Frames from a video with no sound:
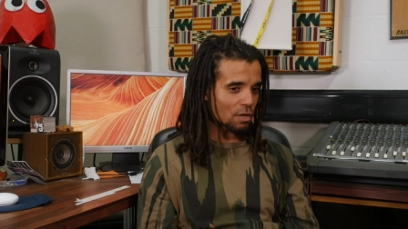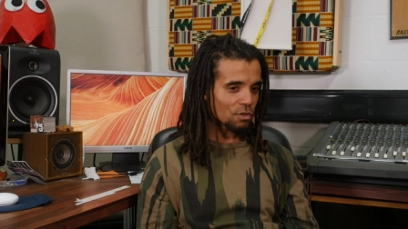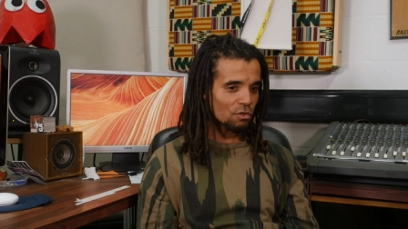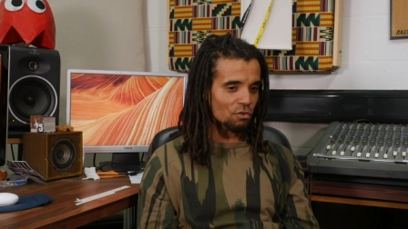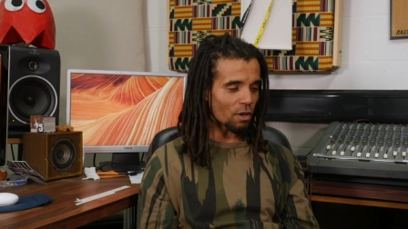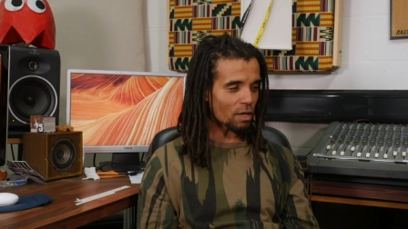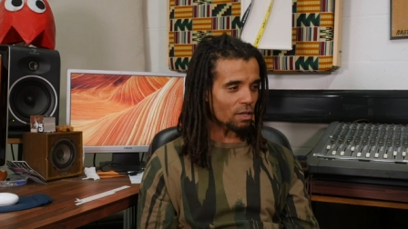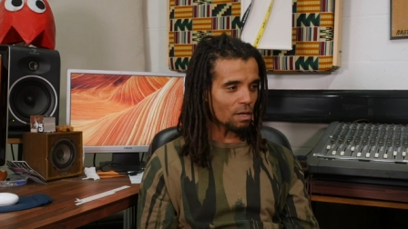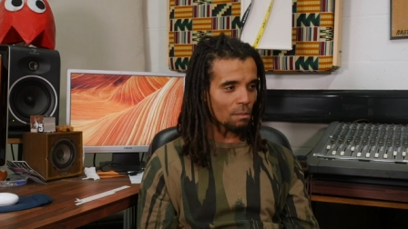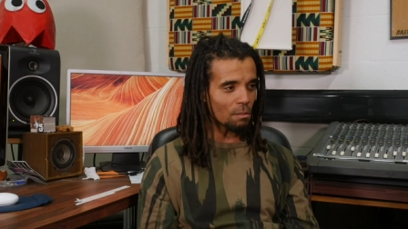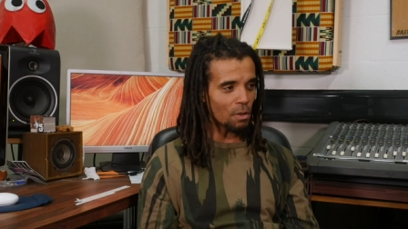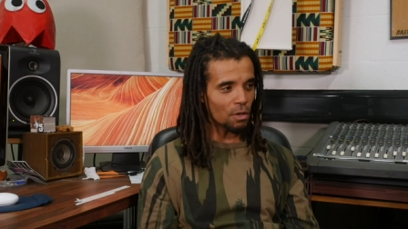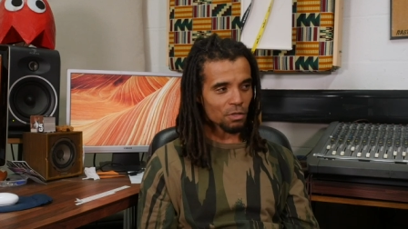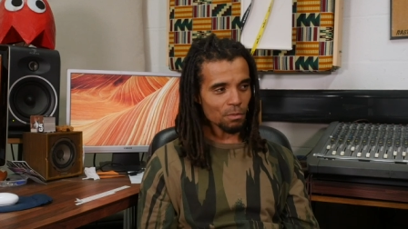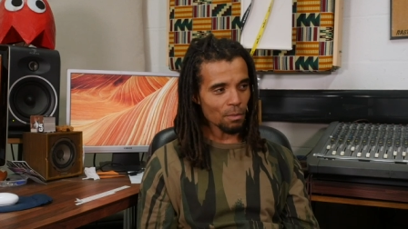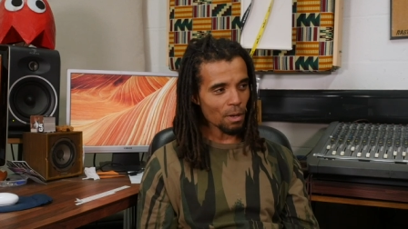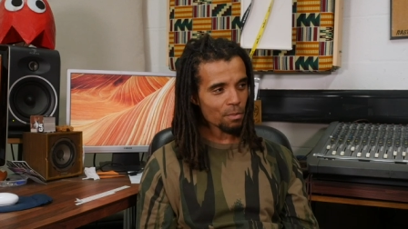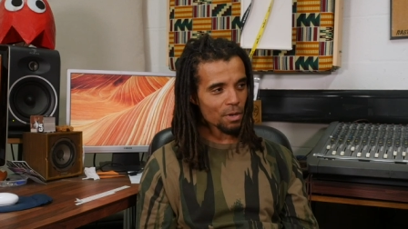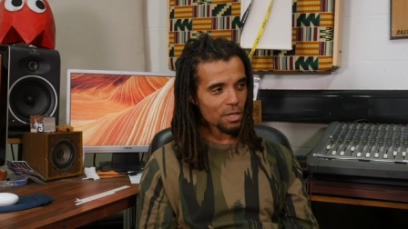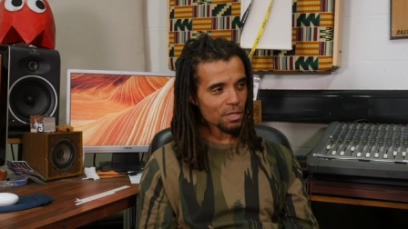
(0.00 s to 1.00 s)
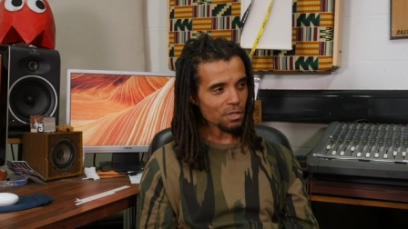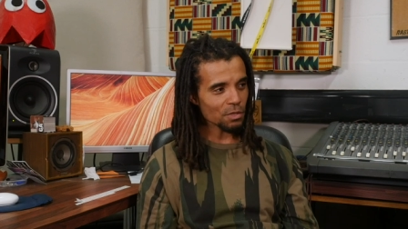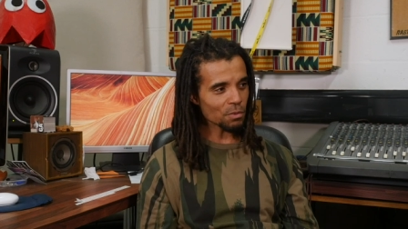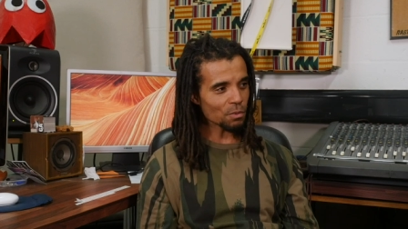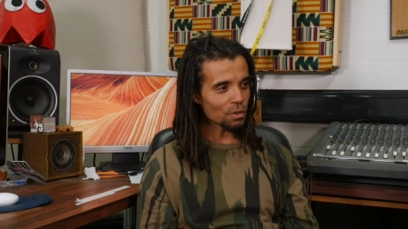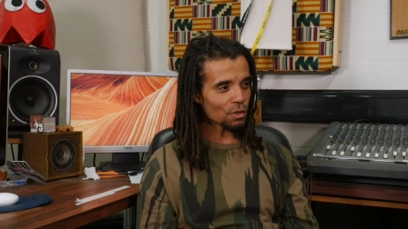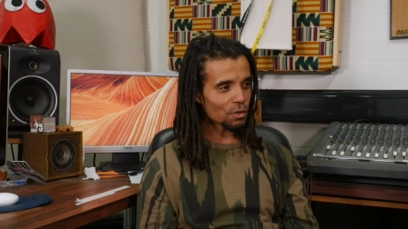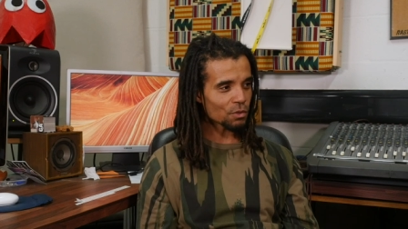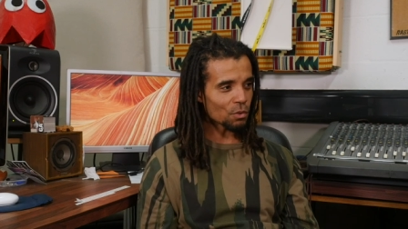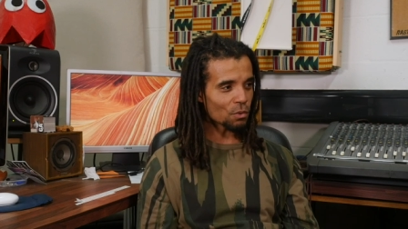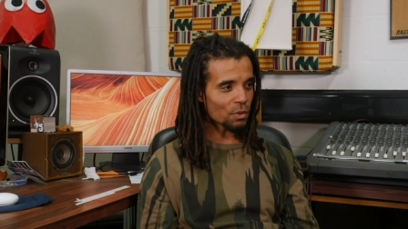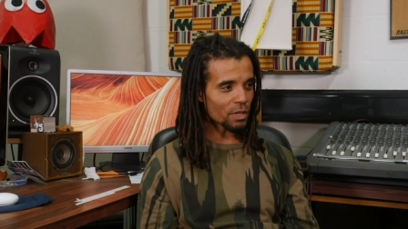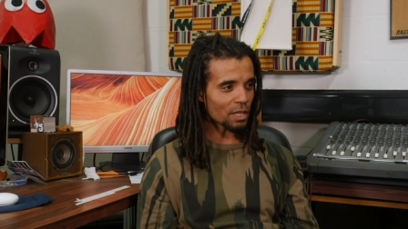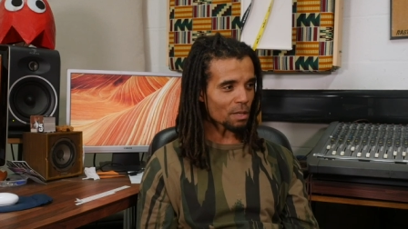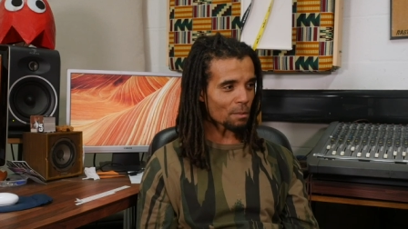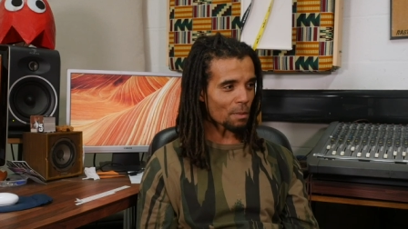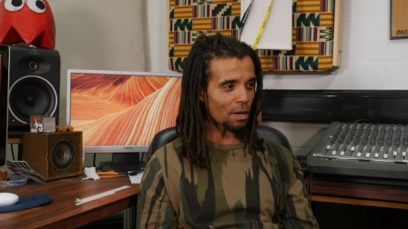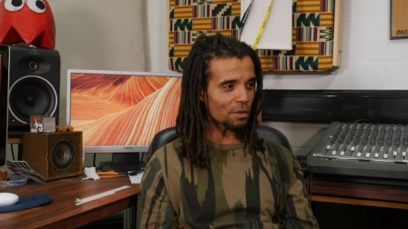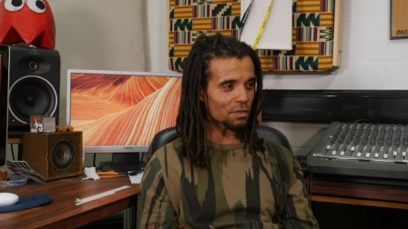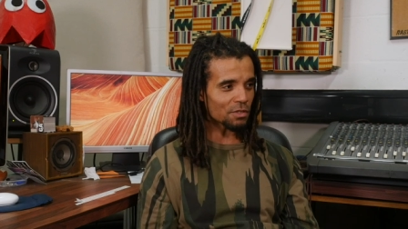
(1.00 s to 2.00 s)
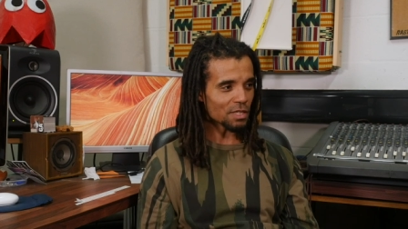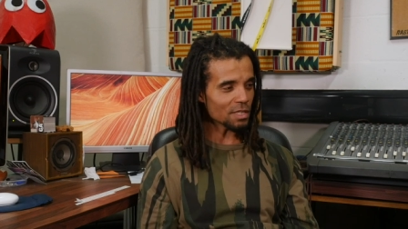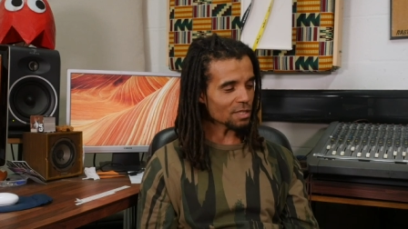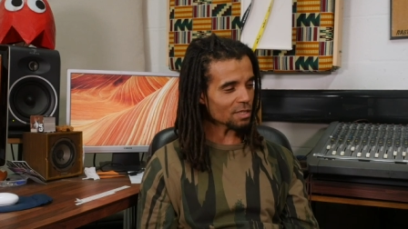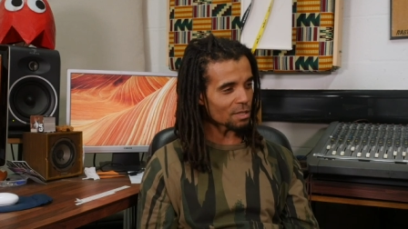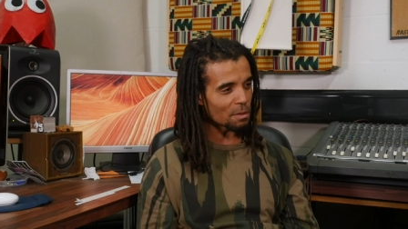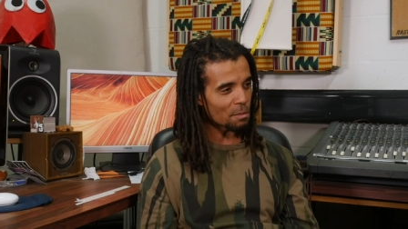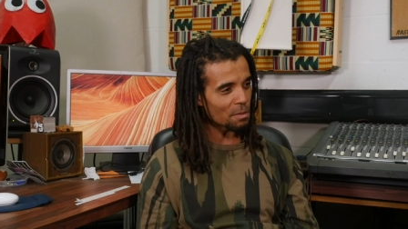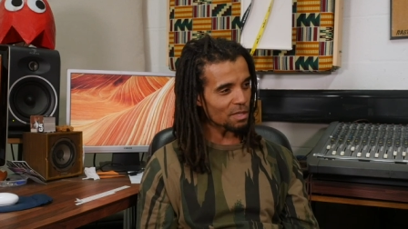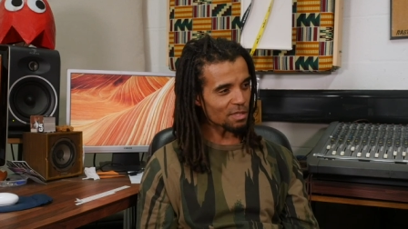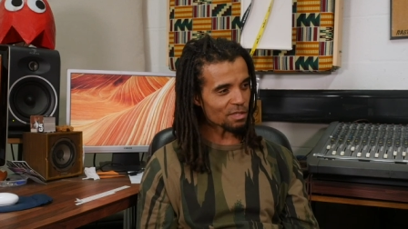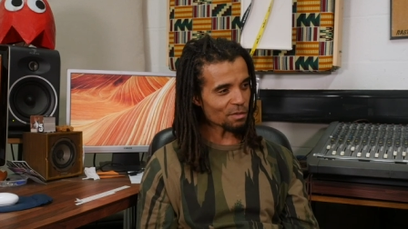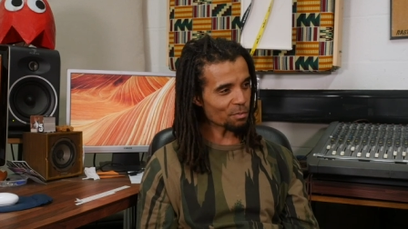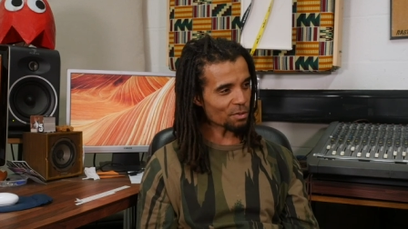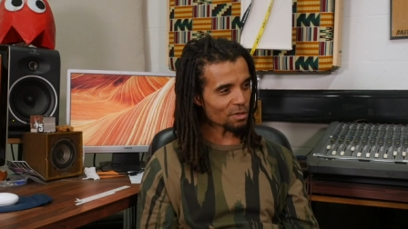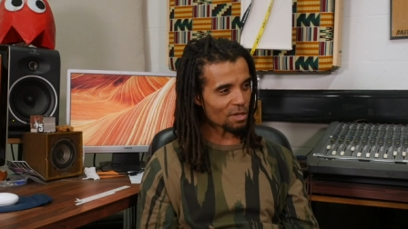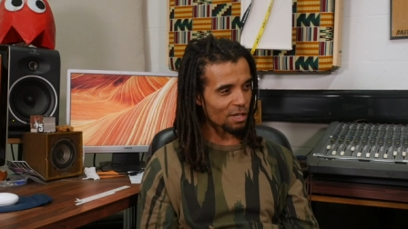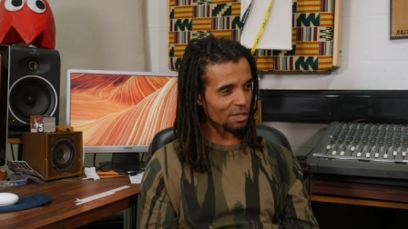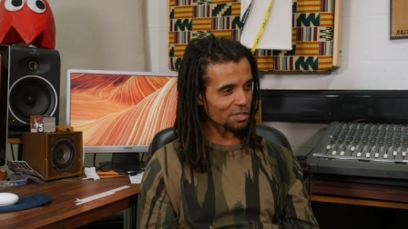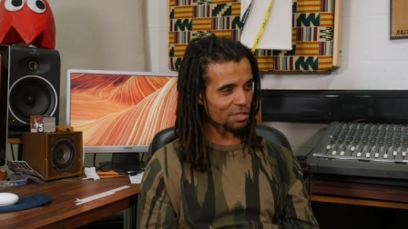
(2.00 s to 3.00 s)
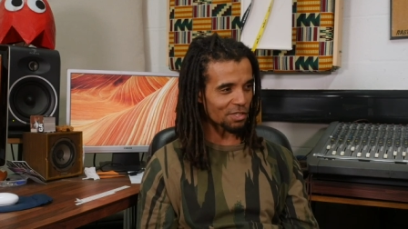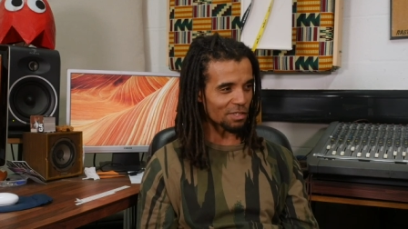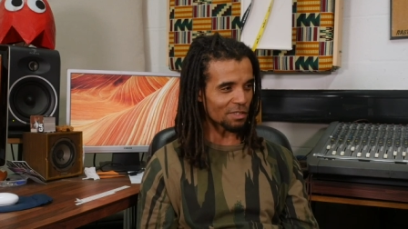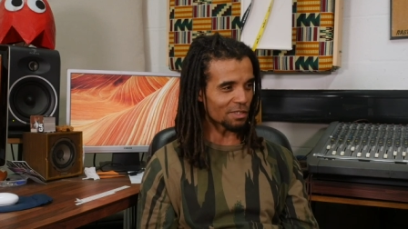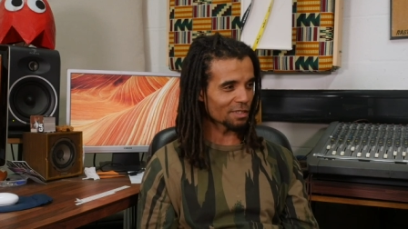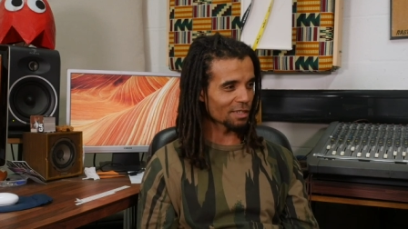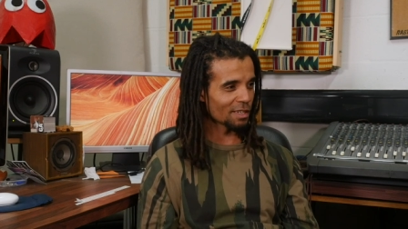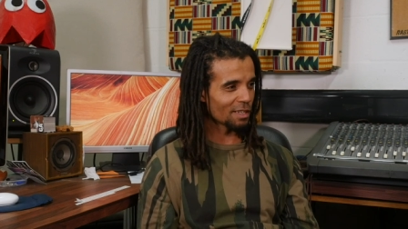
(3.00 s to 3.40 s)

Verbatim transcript: was growing up, most of my brethren were not talking about seizing the means of production.